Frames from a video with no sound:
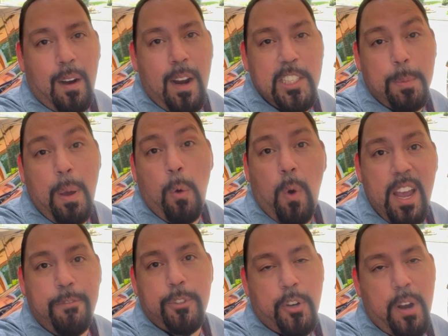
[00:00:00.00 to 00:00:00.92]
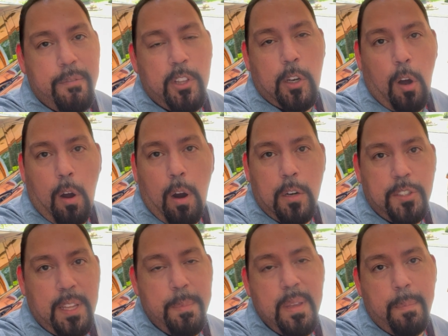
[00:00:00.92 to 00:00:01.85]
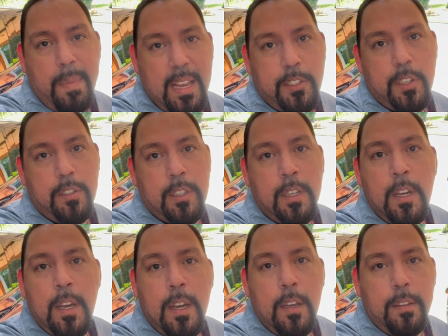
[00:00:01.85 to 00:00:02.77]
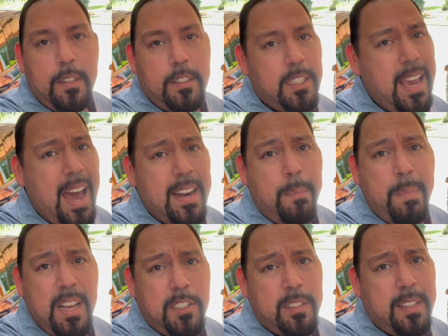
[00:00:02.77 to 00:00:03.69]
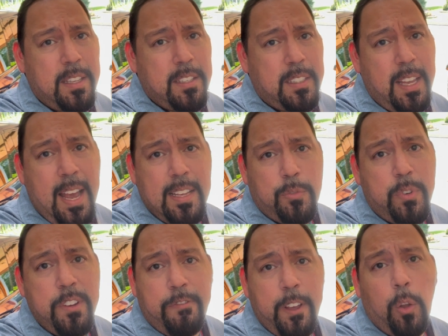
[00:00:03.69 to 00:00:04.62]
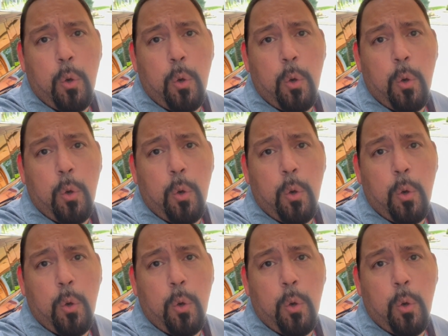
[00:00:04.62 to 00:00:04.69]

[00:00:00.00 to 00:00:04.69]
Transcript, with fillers: All right, so my wife was driving the car, sent me a message. She got a message that says refill